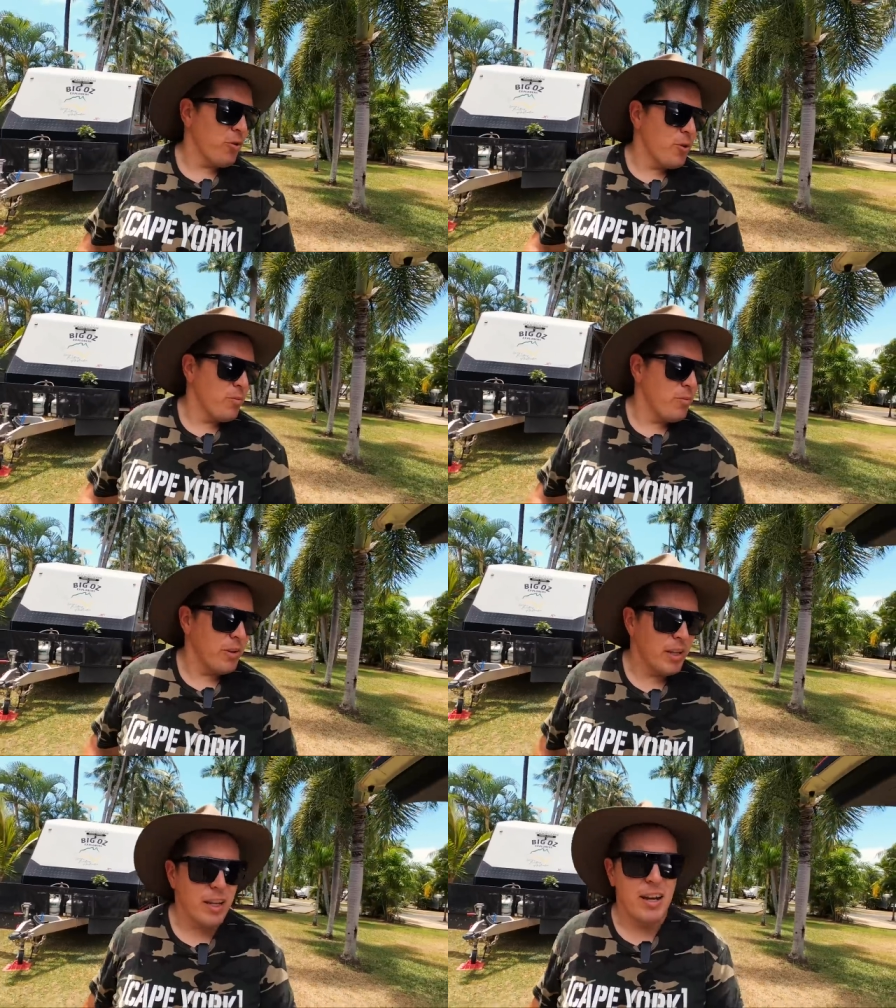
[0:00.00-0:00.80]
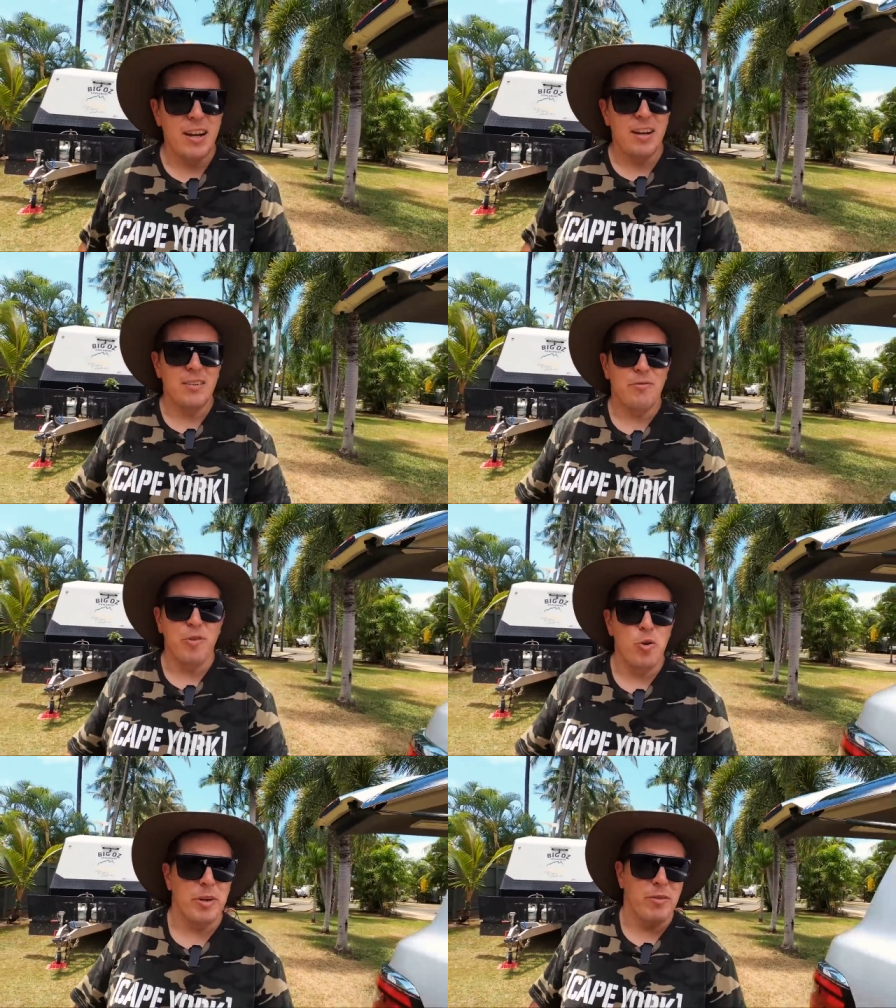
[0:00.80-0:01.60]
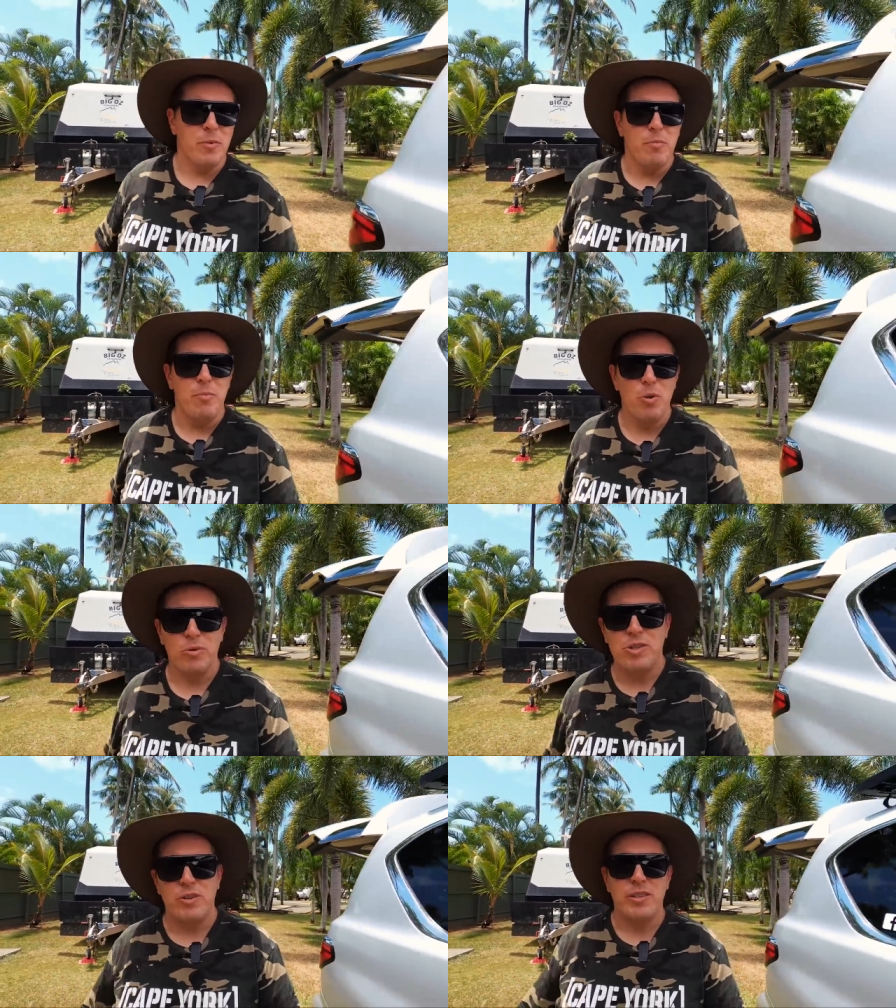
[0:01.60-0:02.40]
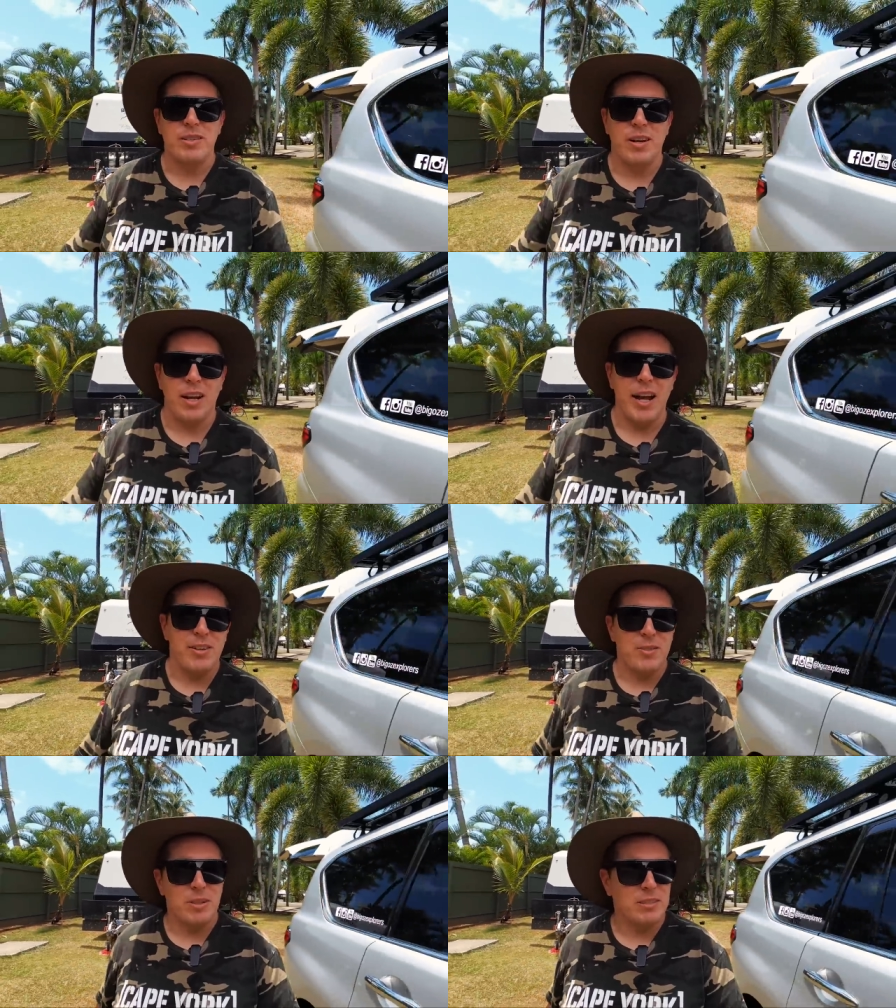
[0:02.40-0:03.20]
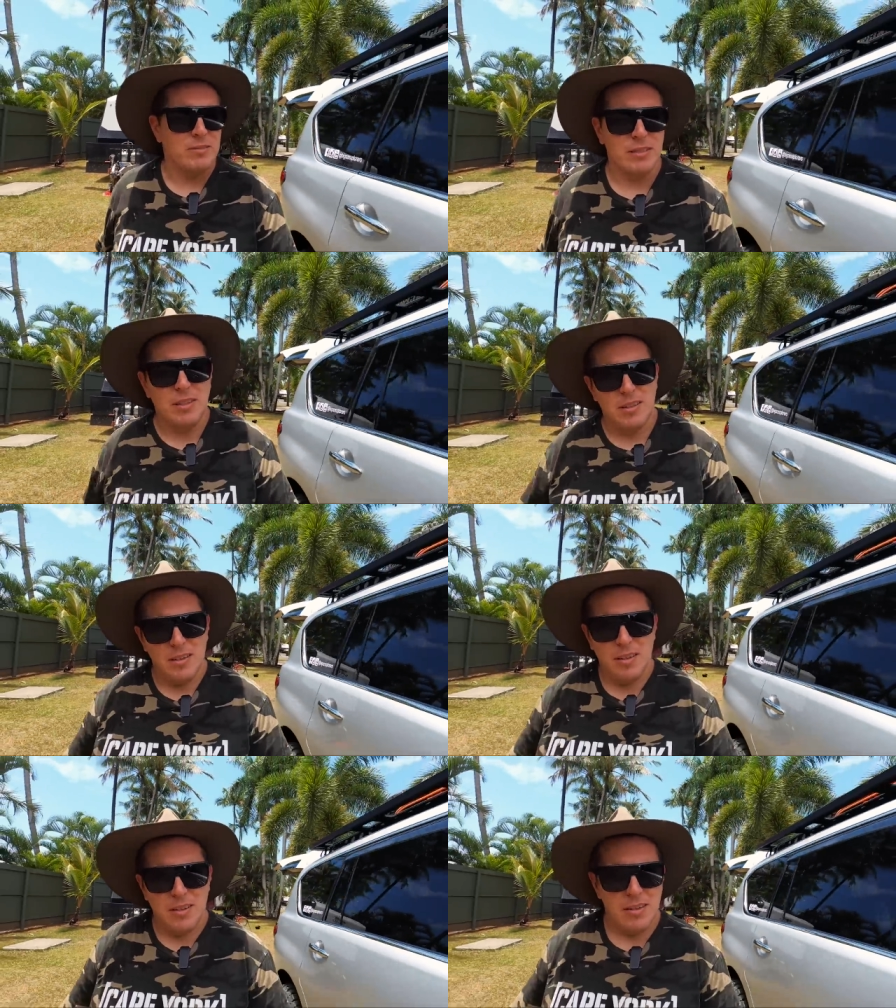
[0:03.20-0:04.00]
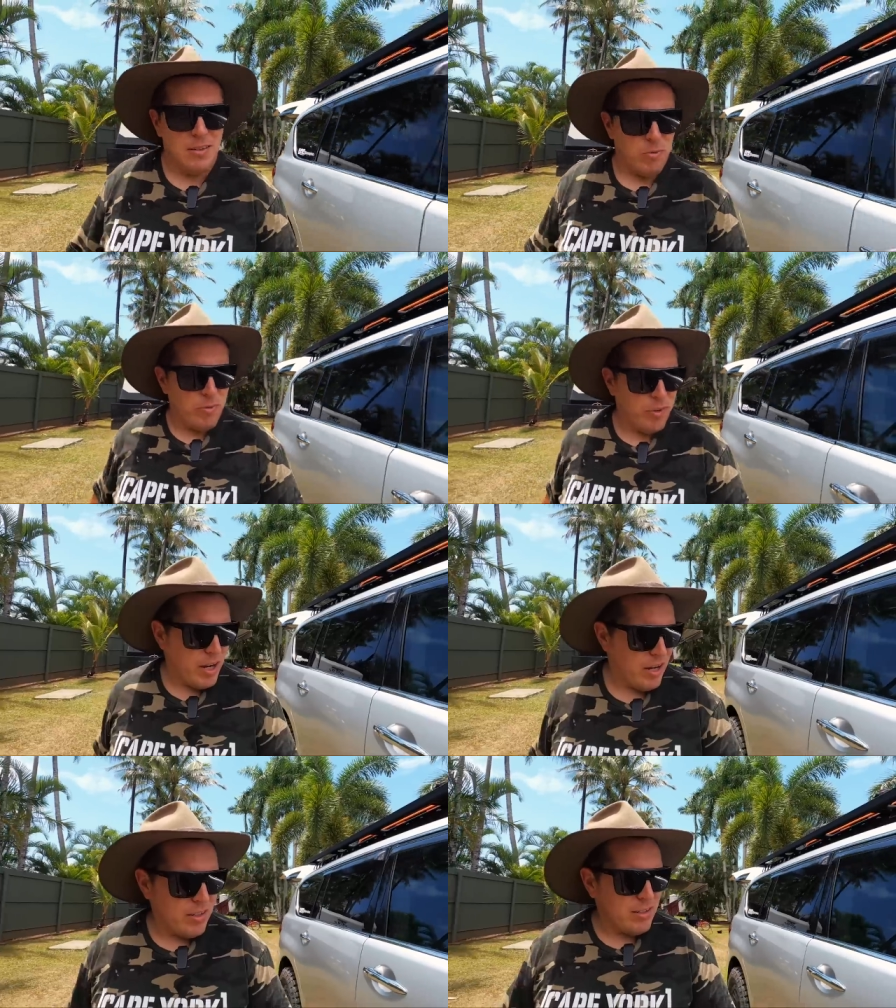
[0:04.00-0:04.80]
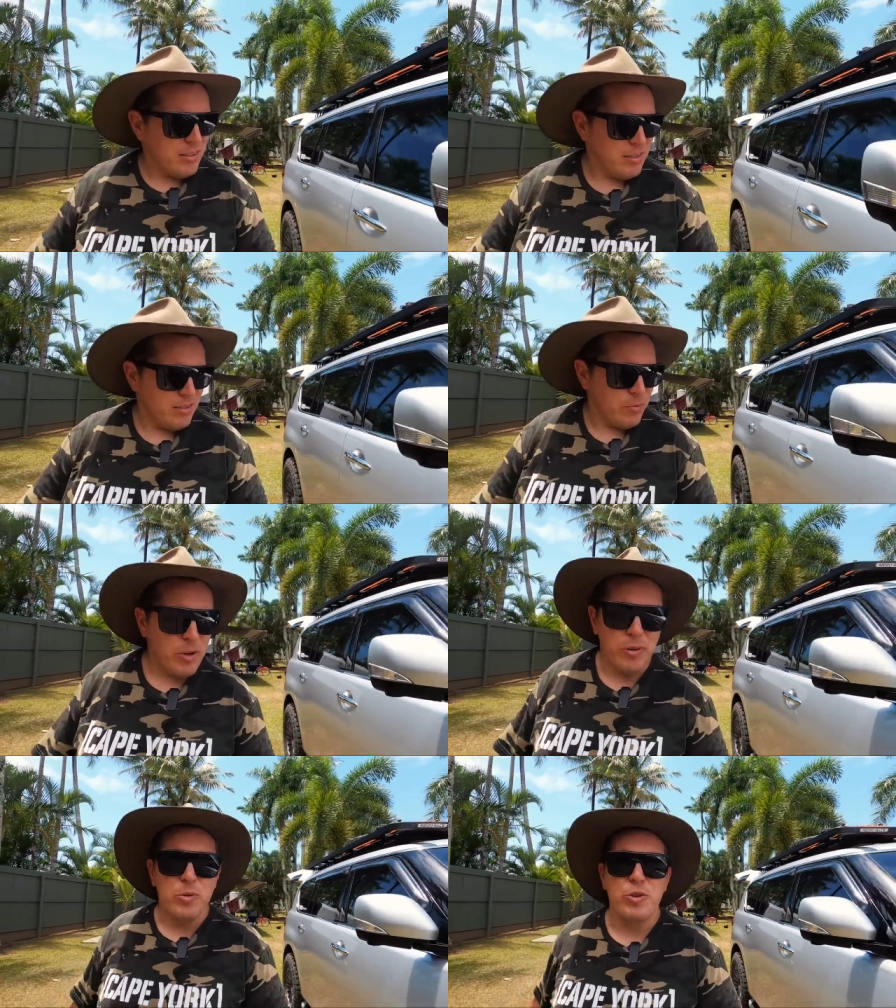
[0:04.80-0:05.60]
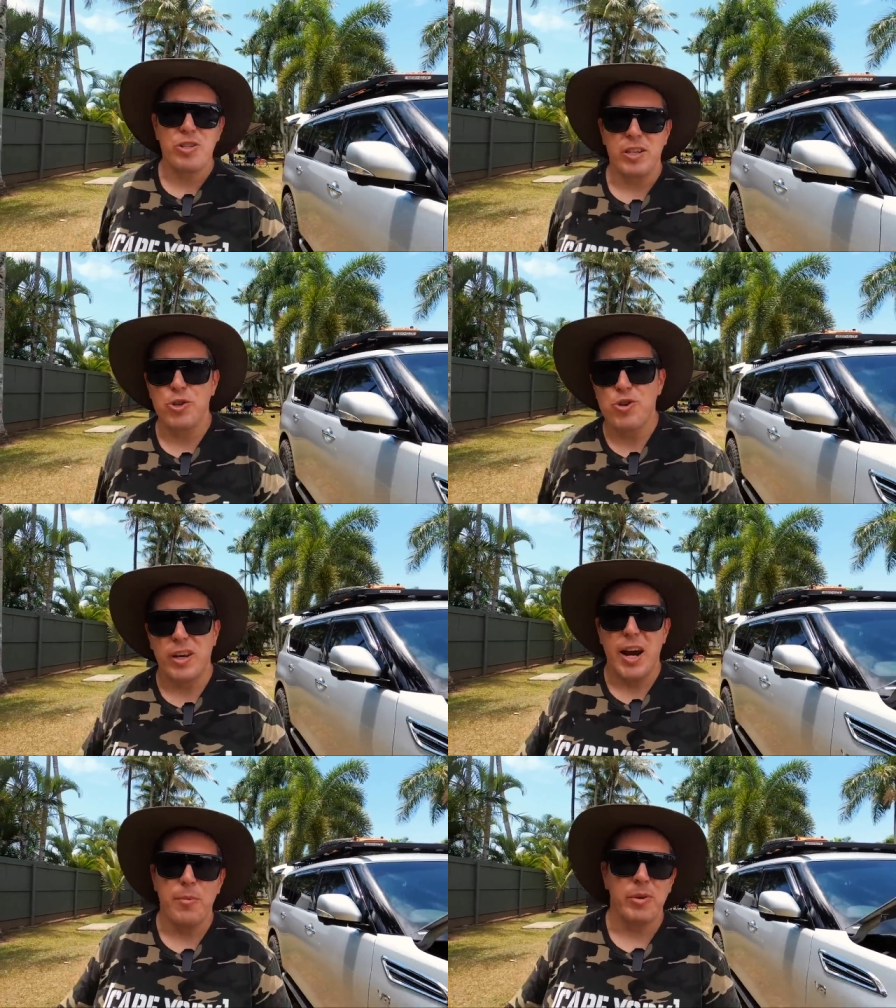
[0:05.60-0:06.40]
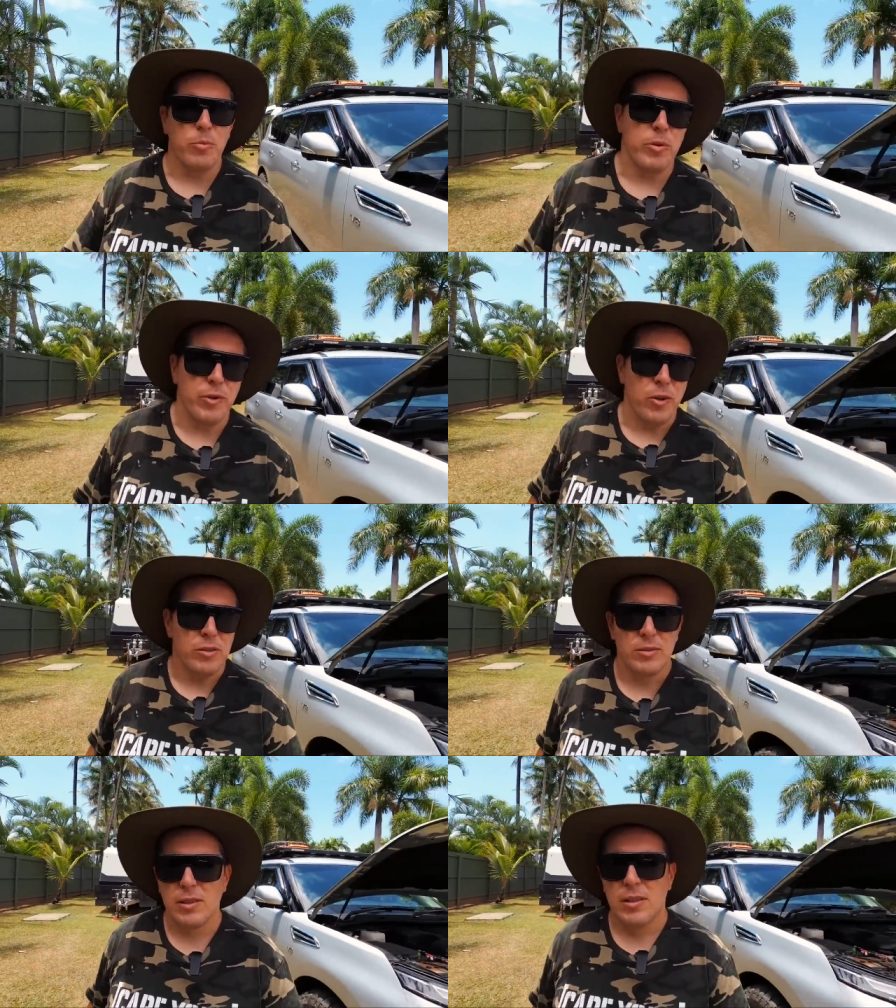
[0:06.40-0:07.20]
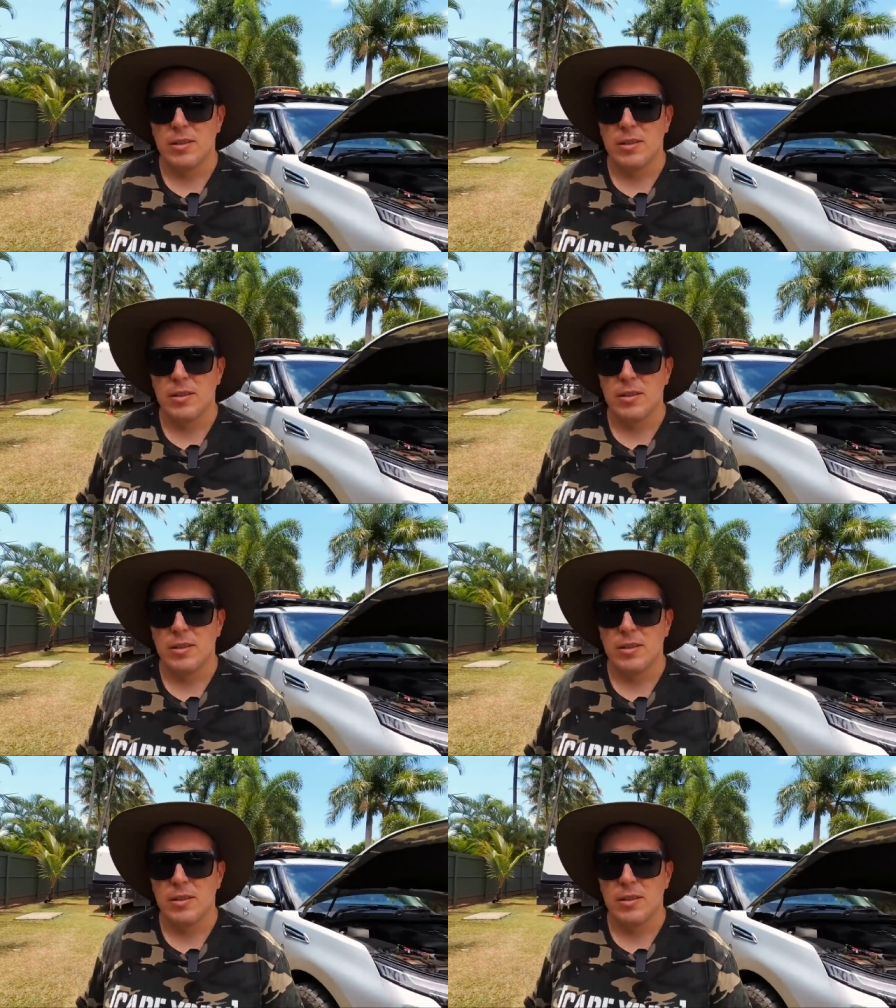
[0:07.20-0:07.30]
through the uh, filming of the build series, our latest one, we've uh, we got we're using the new camera that we've got.